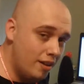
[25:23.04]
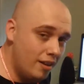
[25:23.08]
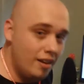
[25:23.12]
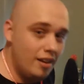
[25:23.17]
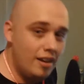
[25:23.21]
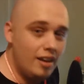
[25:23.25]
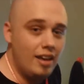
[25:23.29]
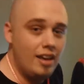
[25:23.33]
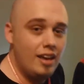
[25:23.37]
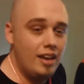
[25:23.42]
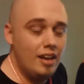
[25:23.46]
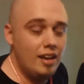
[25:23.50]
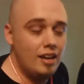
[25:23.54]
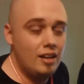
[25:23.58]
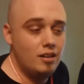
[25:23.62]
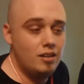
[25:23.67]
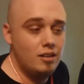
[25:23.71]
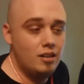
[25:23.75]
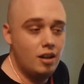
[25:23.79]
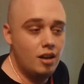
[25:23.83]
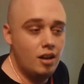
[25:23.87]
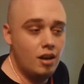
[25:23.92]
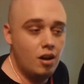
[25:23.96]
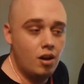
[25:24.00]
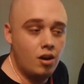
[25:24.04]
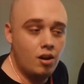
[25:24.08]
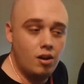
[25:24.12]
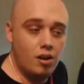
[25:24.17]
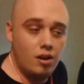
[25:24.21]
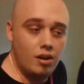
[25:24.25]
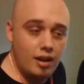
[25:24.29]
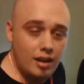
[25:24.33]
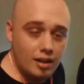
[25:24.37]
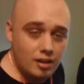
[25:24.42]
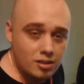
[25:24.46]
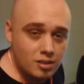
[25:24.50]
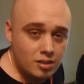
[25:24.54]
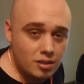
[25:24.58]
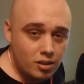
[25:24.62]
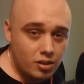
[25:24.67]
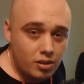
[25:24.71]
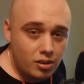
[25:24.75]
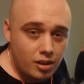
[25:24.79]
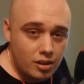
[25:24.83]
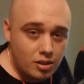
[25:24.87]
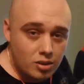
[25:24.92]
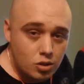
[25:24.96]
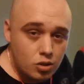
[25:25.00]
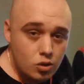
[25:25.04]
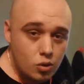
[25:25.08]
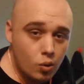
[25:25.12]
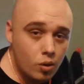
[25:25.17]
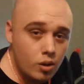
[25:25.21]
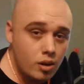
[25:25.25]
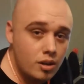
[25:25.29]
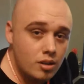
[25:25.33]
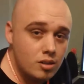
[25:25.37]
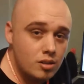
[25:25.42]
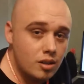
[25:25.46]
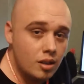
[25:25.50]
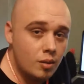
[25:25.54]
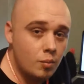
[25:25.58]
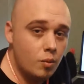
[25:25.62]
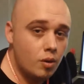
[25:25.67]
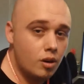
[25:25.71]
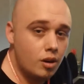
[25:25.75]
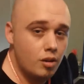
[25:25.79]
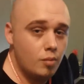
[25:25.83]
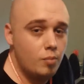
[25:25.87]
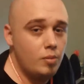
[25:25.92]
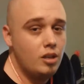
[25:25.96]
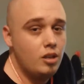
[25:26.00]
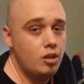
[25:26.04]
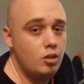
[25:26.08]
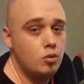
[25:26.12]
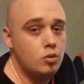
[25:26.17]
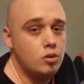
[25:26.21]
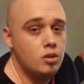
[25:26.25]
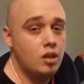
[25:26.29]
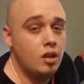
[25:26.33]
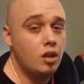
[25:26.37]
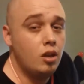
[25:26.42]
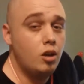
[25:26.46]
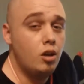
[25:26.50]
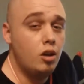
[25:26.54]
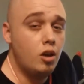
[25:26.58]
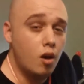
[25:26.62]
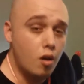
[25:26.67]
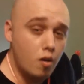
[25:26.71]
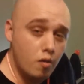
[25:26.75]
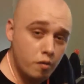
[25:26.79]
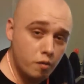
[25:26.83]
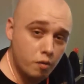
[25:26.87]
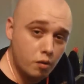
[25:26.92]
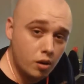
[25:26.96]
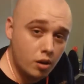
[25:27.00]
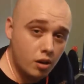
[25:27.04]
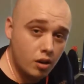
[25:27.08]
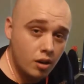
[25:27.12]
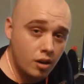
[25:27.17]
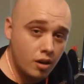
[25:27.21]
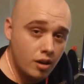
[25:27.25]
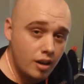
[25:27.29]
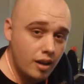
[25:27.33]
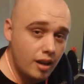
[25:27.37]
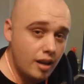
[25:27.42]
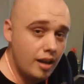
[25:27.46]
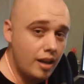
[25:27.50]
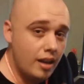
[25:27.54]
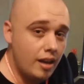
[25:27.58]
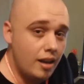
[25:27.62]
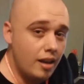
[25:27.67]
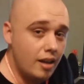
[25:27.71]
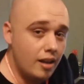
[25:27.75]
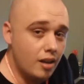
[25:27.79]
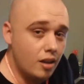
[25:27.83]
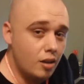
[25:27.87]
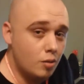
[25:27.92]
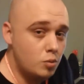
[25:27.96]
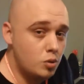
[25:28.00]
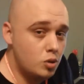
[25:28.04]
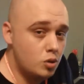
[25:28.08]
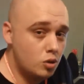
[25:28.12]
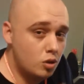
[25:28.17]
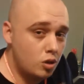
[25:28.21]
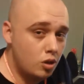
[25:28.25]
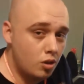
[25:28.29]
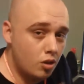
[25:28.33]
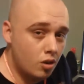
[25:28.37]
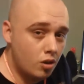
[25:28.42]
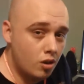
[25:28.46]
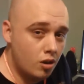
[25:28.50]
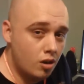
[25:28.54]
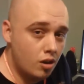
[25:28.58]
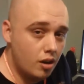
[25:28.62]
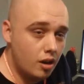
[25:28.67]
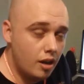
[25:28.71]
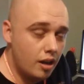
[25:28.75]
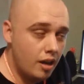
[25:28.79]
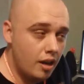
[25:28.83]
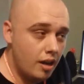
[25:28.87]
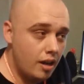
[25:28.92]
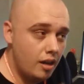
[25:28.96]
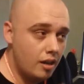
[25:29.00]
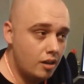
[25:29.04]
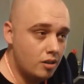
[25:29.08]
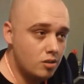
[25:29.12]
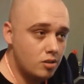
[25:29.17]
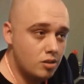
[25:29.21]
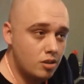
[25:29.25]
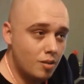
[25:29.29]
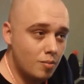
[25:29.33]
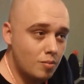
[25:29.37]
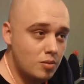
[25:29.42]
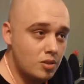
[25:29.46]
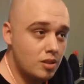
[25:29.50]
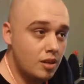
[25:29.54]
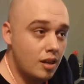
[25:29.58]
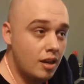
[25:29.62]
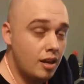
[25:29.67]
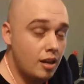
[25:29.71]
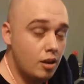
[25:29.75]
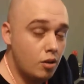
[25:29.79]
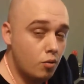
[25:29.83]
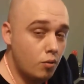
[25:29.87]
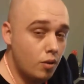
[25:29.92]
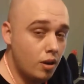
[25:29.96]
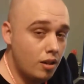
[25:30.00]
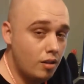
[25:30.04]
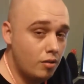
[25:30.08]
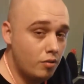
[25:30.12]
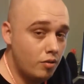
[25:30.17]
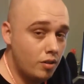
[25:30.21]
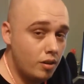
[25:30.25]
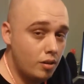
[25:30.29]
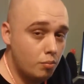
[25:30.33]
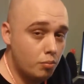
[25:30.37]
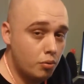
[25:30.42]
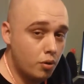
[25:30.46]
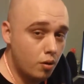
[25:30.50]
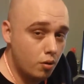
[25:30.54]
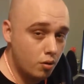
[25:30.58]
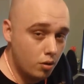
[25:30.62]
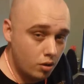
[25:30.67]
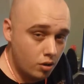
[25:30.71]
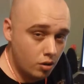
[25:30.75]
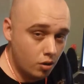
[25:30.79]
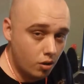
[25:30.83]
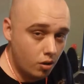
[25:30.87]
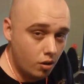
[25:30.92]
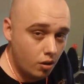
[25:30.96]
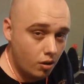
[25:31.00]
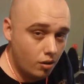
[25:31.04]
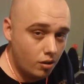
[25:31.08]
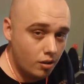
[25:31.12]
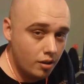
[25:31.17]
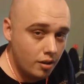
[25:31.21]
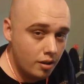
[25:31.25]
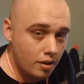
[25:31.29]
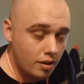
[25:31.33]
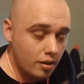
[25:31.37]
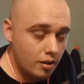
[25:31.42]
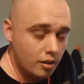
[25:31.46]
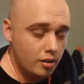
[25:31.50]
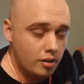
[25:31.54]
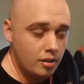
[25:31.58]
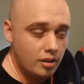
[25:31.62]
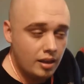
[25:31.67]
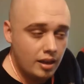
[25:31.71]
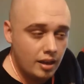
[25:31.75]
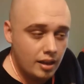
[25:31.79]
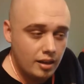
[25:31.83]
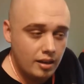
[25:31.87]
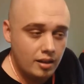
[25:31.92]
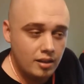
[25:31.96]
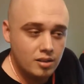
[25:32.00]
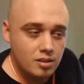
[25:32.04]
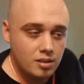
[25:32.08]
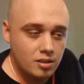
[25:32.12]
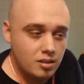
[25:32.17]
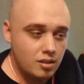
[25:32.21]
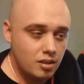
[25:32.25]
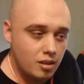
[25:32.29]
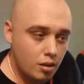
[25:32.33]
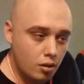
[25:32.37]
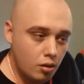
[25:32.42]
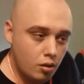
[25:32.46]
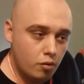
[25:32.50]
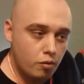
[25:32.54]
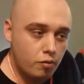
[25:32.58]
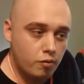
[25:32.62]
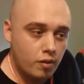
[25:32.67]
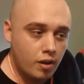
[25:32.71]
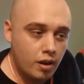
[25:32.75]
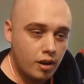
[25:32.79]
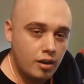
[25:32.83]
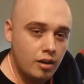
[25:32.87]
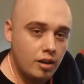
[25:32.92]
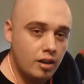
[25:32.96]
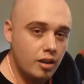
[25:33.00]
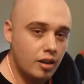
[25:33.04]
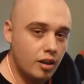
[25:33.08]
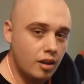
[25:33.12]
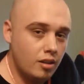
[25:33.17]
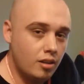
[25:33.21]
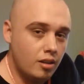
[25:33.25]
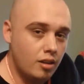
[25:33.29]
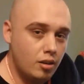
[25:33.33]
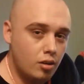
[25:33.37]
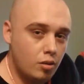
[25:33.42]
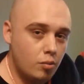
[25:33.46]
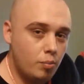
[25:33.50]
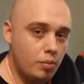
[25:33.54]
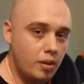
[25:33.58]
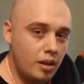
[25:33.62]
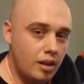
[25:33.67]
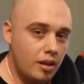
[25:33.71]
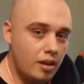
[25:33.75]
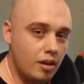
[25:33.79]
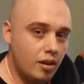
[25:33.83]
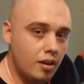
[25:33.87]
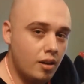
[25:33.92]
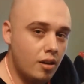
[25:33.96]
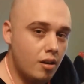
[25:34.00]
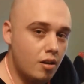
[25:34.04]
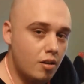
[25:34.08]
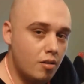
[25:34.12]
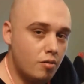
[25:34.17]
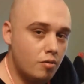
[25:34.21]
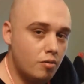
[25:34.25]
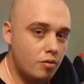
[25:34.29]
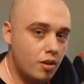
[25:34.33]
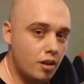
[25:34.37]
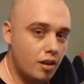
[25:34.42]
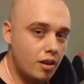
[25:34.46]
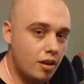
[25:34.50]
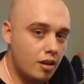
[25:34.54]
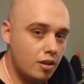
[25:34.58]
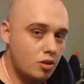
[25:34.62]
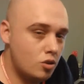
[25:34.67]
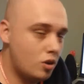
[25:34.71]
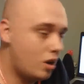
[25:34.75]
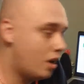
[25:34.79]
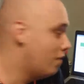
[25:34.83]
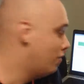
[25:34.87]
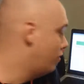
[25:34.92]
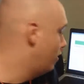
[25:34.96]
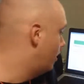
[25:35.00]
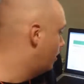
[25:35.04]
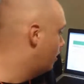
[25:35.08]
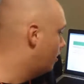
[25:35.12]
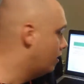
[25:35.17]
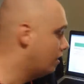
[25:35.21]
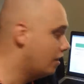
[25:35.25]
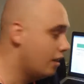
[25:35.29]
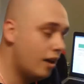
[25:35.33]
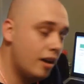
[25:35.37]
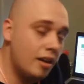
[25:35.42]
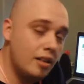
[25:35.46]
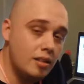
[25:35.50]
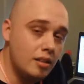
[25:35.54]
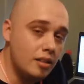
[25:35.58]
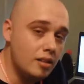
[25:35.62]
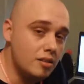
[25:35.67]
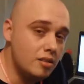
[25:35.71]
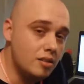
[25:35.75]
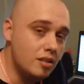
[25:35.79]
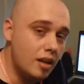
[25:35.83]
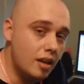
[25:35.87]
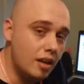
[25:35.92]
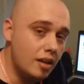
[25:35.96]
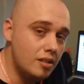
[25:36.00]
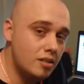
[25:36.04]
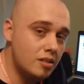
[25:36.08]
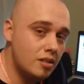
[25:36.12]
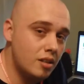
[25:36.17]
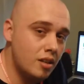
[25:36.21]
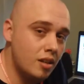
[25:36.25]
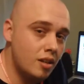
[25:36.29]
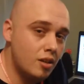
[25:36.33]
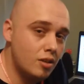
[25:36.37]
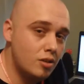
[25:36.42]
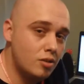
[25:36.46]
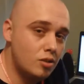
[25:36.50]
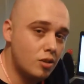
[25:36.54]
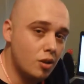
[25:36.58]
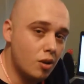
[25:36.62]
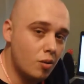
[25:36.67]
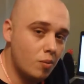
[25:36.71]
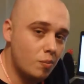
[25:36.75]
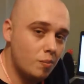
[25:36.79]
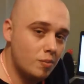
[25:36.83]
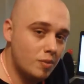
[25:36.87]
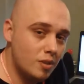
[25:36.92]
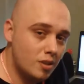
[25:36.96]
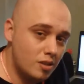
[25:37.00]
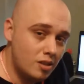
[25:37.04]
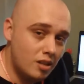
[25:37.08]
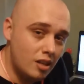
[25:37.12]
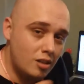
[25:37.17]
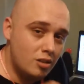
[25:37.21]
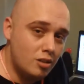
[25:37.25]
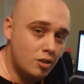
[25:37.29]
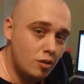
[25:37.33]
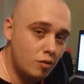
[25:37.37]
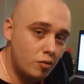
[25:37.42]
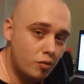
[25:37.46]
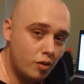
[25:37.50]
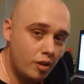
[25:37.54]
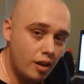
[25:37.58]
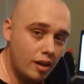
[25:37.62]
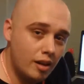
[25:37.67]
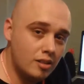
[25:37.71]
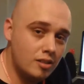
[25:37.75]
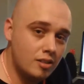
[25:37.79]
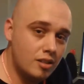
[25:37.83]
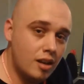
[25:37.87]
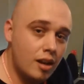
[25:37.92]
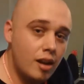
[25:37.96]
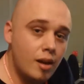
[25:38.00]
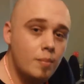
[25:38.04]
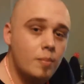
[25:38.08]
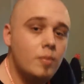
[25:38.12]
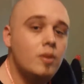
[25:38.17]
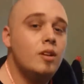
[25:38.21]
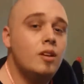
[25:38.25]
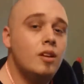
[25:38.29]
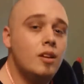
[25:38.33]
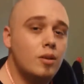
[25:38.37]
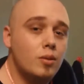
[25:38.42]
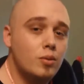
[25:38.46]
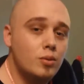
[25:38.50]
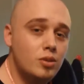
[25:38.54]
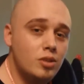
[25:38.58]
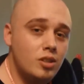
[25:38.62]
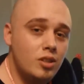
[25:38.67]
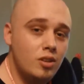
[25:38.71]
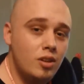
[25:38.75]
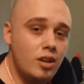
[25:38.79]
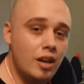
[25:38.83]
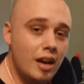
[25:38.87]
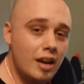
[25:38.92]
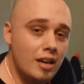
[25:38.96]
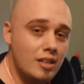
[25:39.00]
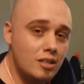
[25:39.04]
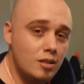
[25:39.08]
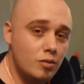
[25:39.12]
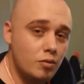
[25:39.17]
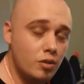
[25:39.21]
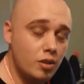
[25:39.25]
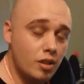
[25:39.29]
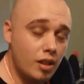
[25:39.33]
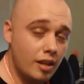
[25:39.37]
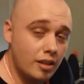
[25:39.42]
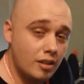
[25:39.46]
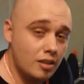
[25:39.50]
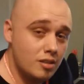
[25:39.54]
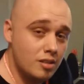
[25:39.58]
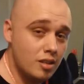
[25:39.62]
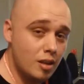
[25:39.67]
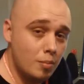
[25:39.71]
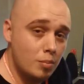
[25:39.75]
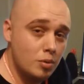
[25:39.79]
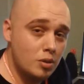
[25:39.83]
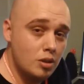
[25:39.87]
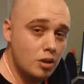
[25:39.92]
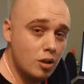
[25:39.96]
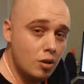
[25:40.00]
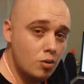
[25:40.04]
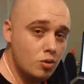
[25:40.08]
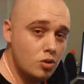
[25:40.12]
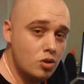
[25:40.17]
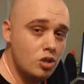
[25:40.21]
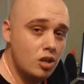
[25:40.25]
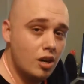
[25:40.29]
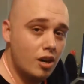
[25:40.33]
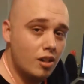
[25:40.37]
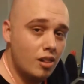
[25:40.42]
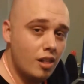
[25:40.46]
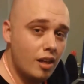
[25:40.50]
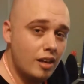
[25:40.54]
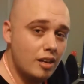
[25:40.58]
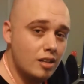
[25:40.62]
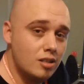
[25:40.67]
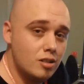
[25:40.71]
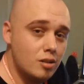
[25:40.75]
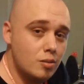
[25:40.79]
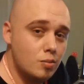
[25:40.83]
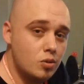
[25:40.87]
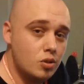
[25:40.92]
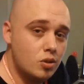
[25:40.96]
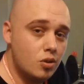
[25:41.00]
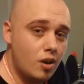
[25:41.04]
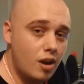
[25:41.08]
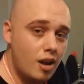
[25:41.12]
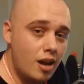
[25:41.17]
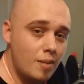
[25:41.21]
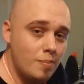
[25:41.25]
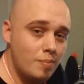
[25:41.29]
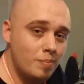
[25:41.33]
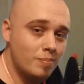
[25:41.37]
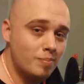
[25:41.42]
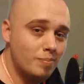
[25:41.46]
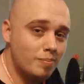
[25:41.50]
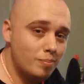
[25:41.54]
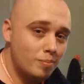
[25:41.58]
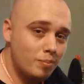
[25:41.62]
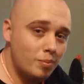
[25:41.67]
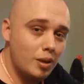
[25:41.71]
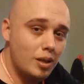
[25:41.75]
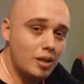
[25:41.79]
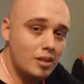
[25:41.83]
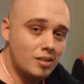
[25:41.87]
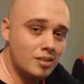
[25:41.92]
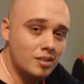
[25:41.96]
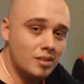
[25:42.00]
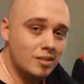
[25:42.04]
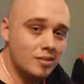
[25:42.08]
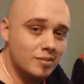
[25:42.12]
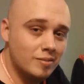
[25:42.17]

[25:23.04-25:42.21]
And on our next series, join us, and we're going to be using Gopher, a obscure and some say irrelevant protocol that is still finding a little bit of traffic online these days. So stay tuned for next time. We'll see you guys. If you like this episode, share, like, and subscribe. Peace.